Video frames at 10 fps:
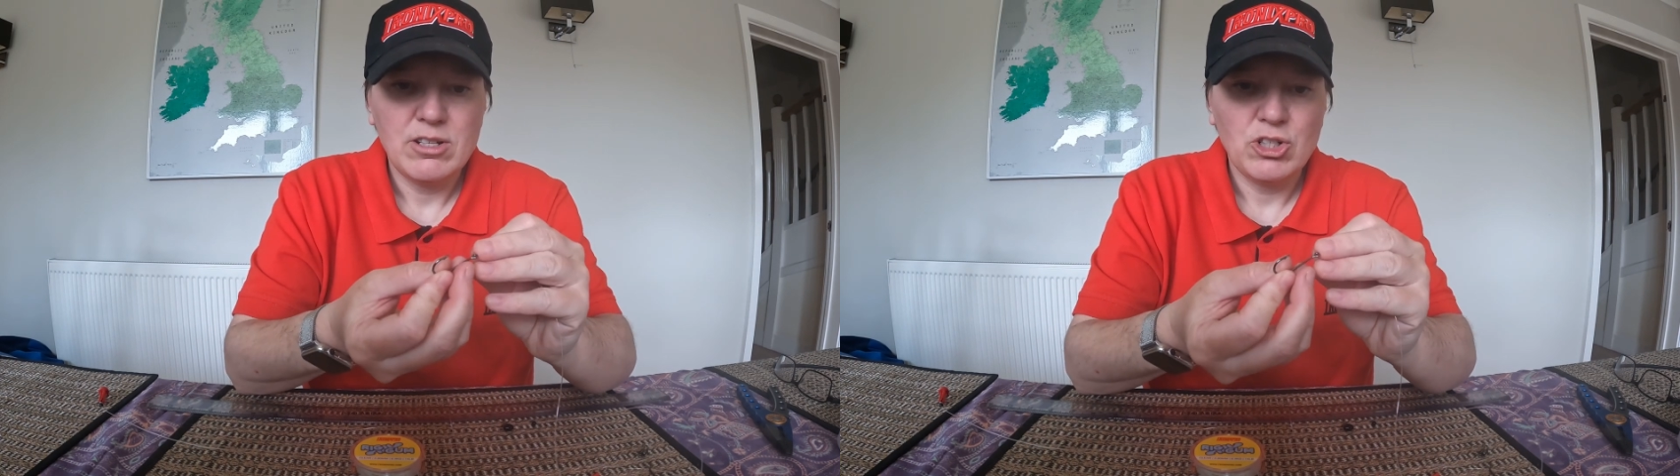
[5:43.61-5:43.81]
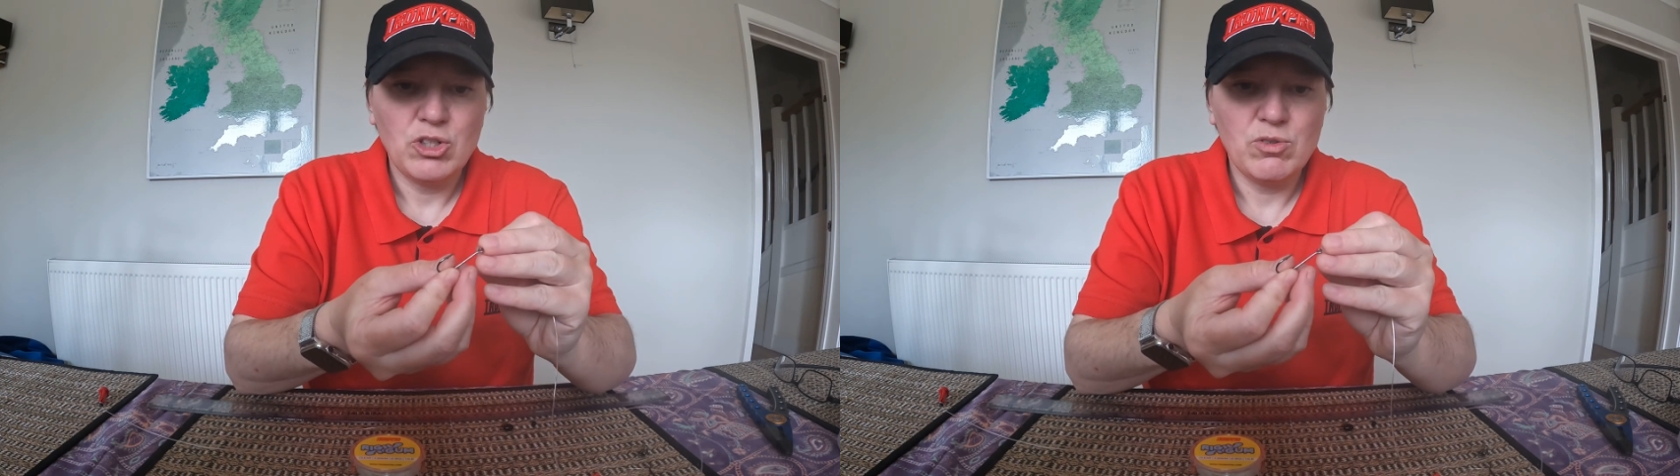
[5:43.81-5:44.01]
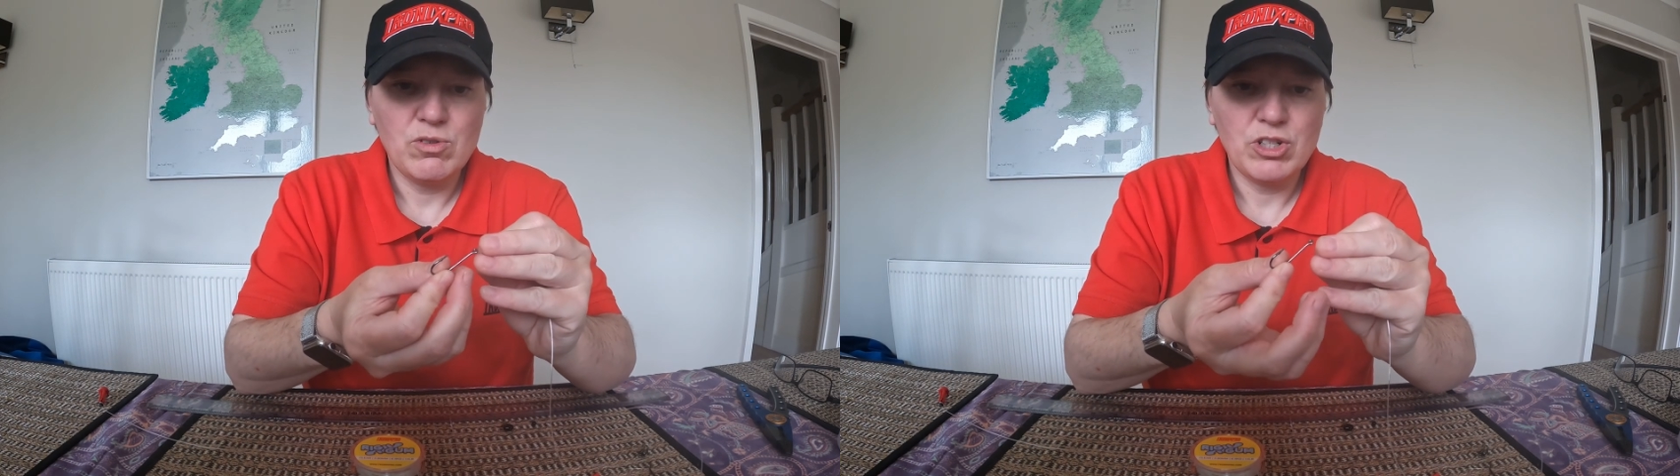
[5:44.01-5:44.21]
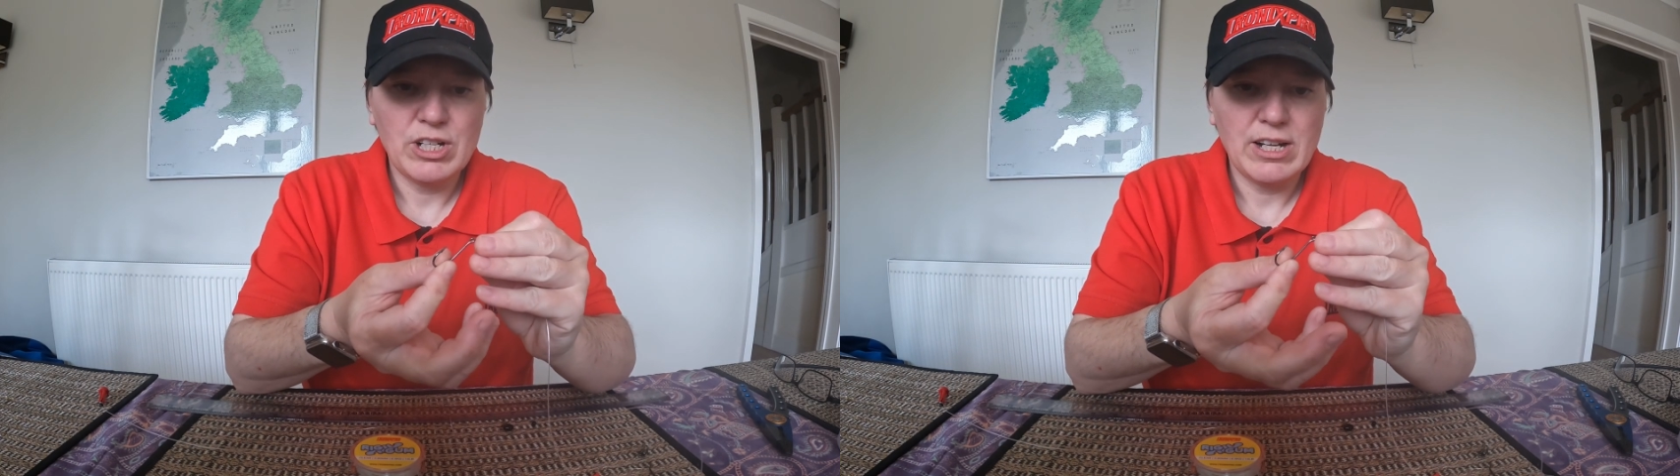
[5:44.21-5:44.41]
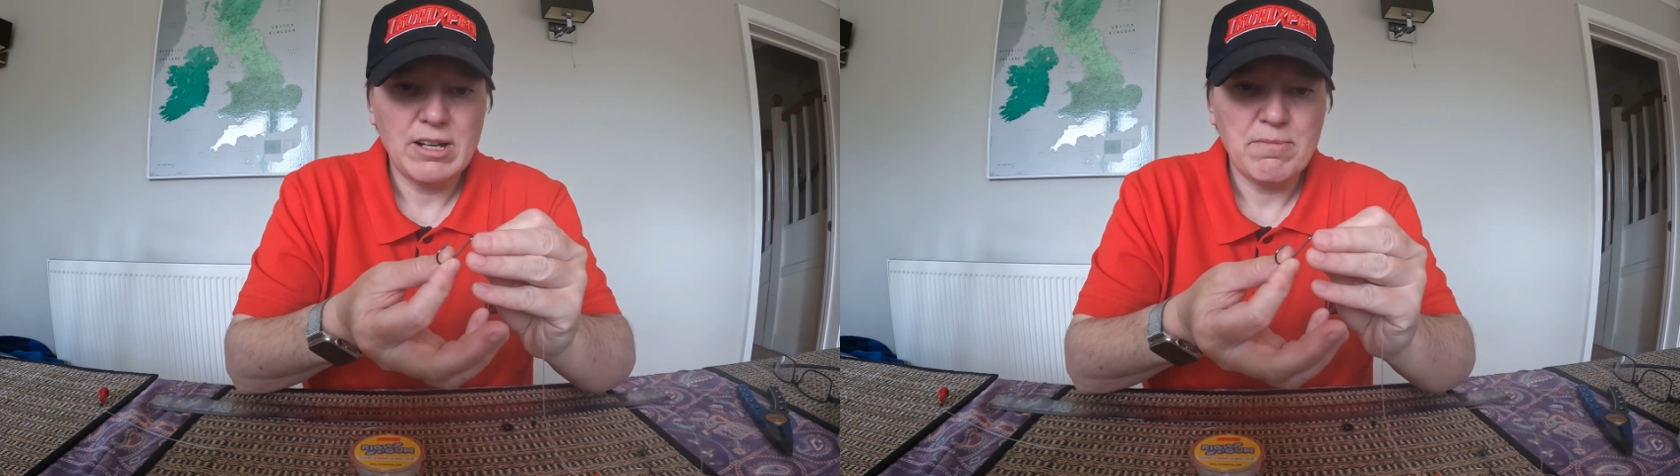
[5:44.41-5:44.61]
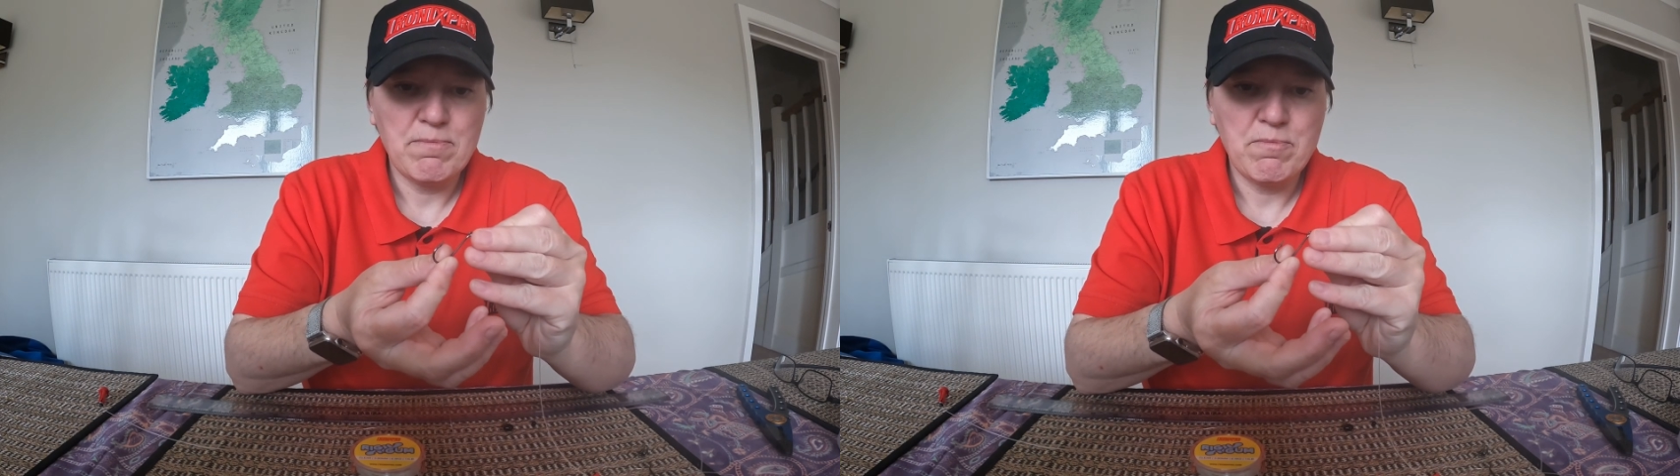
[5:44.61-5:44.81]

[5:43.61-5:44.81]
short shank